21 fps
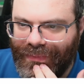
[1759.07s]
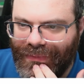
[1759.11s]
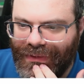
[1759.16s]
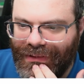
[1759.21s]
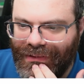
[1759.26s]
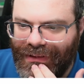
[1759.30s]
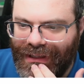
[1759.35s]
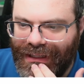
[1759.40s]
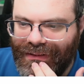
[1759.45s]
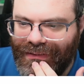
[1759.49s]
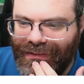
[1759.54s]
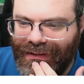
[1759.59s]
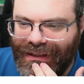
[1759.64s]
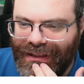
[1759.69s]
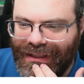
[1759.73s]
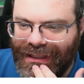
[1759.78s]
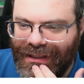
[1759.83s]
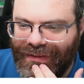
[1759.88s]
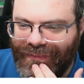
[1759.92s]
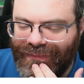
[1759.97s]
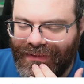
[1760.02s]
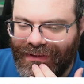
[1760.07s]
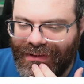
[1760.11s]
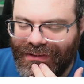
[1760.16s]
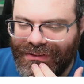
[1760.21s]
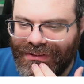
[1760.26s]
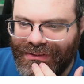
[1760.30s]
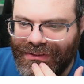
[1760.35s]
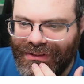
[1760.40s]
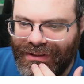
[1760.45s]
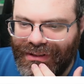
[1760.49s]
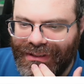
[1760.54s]
All right, already have our
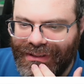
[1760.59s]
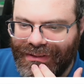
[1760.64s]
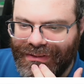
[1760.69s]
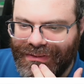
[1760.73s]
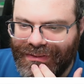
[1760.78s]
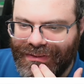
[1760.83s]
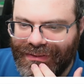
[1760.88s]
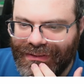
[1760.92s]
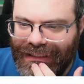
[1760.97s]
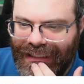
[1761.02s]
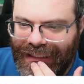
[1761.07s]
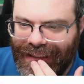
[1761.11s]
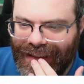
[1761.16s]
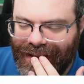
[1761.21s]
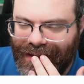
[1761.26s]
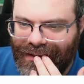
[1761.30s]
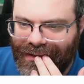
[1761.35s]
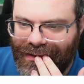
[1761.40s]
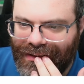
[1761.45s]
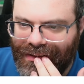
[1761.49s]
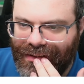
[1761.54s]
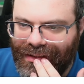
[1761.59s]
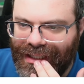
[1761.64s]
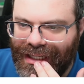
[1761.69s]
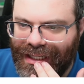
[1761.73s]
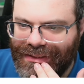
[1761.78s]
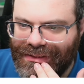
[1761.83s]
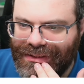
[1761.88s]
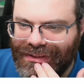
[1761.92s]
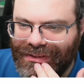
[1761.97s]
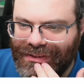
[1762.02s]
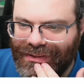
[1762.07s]
startings.
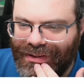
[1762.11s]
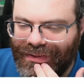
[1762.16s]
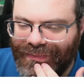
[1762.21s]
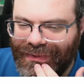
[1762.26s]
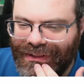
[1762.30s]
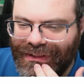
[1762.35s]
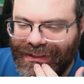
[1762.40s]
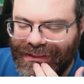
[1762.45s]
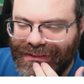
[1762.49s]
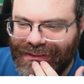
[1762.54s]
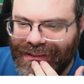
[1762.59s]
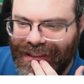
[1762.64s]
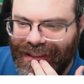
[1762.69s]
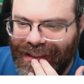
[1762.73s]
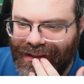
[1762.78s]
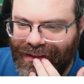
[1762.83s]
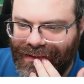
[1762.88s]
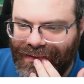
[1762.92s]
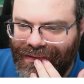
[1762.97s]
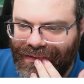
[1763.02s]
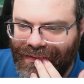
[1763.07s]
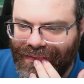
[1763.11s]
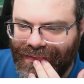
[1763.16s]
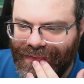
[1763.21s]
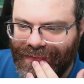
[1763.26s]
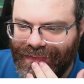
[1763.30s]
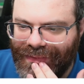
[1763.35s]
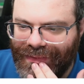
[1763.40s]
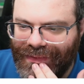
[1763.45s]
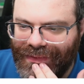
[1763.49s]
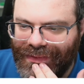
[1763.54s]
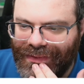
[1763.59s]
Lots start with this L.
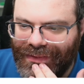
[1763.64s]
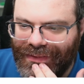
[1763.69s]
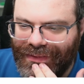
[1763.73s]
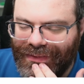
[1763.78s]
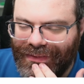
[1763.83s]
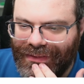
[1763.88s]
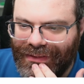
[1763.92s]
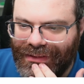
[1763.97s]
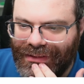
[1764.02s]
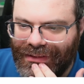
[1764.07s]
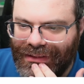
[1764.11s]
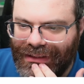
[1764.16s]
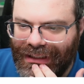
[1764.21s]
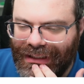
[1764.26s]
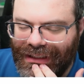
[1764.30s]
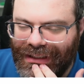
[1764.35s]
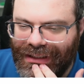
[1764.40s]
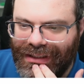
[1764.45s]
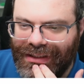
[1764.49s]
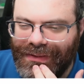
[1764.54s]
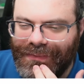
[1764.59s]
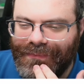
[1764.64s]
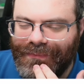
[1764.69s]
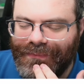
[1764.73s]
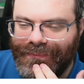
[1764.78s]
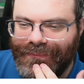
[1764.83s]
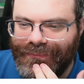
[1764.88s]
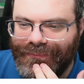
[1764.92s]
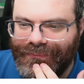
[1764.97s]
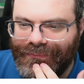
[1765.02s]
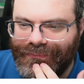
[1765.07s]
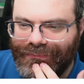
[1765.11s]

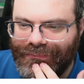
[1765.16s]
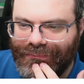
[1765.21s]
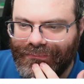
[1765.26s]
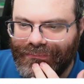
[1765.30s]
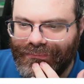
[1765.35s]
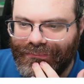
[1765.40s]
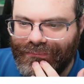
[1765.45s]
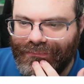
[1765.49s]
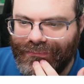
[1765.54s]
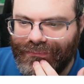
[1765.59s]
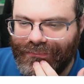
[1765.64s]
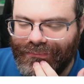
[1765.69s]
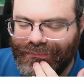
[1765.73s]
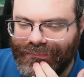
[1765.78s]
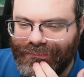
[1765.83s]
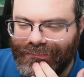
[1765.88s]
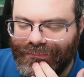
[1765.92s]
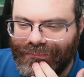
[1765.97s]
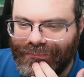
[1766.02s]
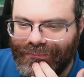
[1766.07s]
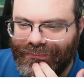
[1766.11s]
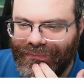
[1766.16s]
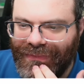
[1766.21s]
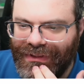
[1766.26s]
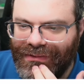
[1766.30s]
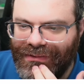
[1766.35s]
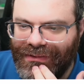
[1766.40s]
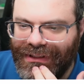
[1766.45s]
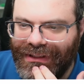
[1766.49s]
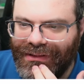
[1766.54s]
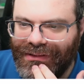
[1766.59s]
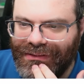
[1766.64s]
Um,
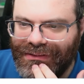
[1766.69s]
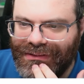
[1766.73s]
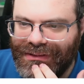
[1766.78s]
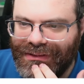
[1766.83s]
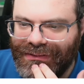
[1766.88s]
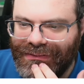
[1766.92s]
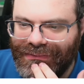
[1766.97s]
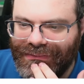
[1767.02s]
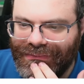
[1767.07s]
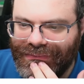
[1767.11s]
Lilt.